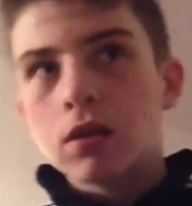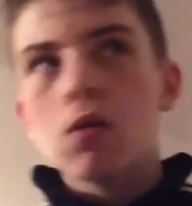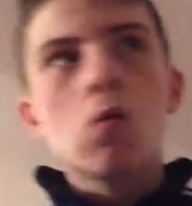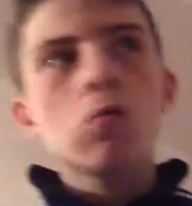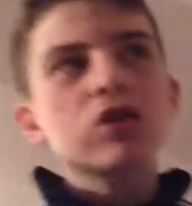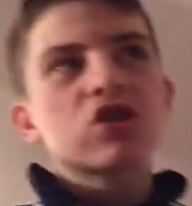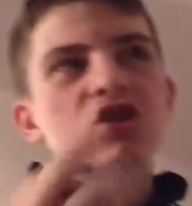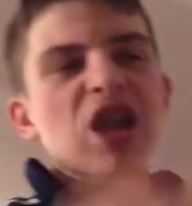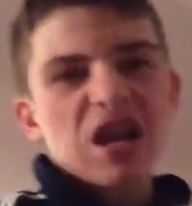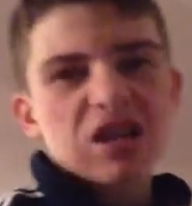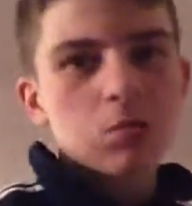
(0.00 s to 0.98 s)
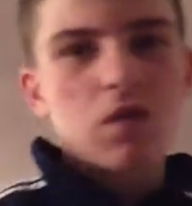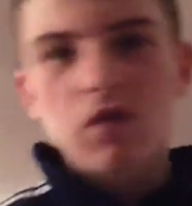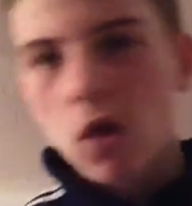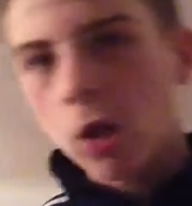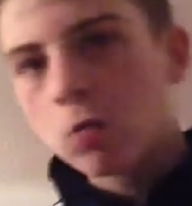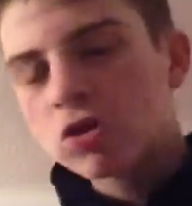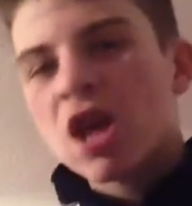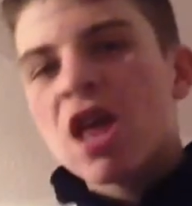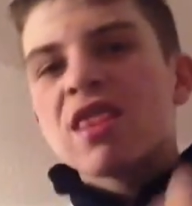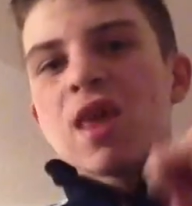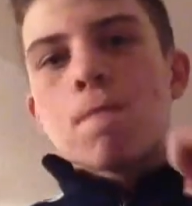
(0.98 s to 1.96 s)
All the stats for the followers.
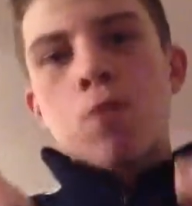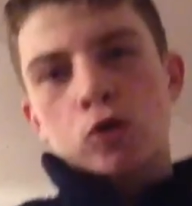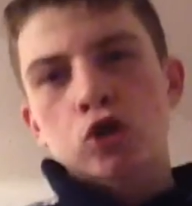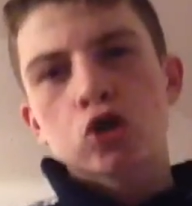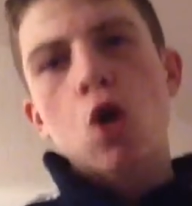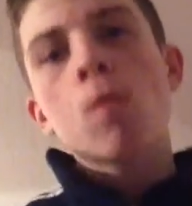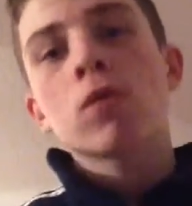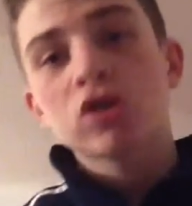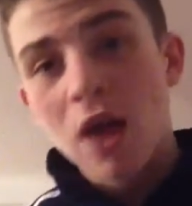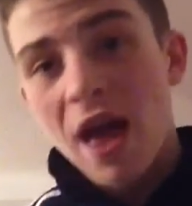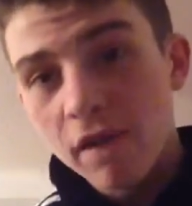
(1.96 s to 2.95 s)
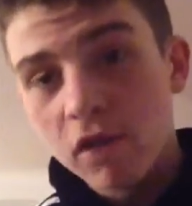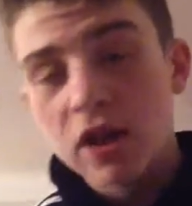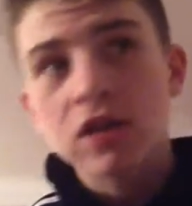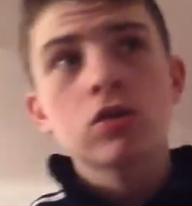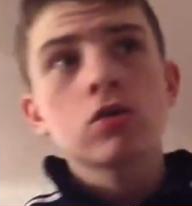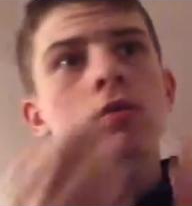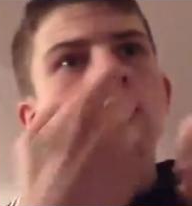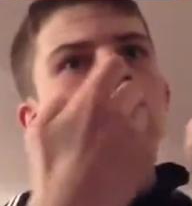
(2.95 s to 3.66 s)
They put so much effort into